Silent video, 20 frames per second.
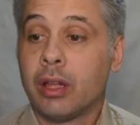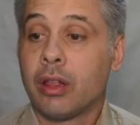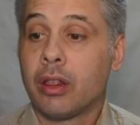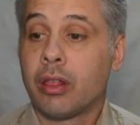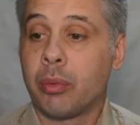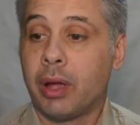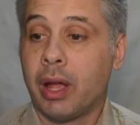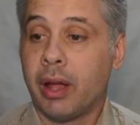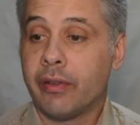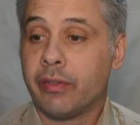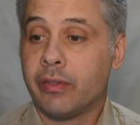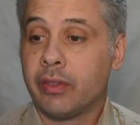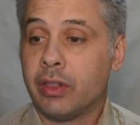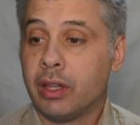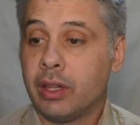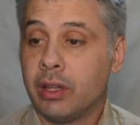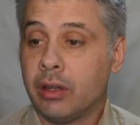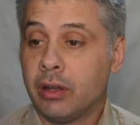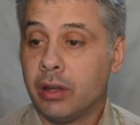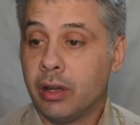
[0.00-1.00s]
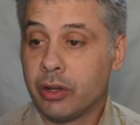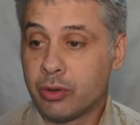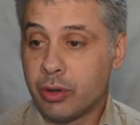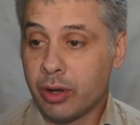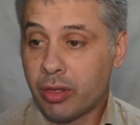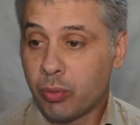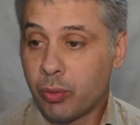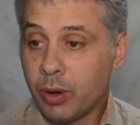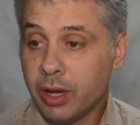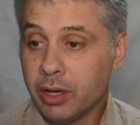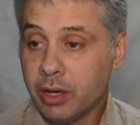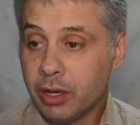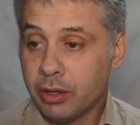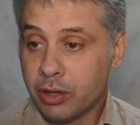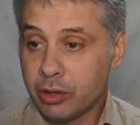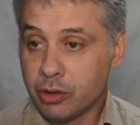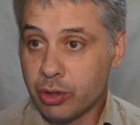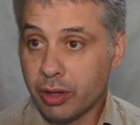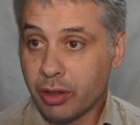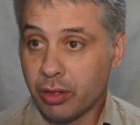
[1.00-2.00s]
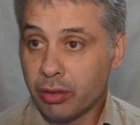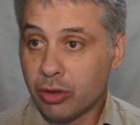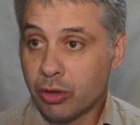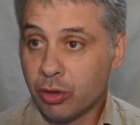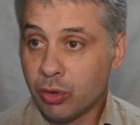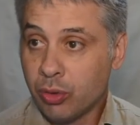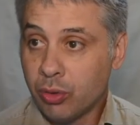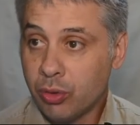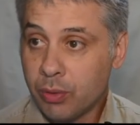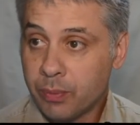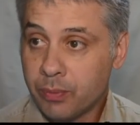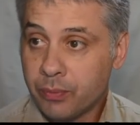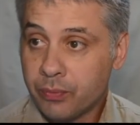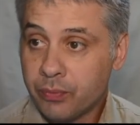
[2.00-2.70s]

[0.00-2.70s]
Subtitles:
So we have the address 1 and address 2.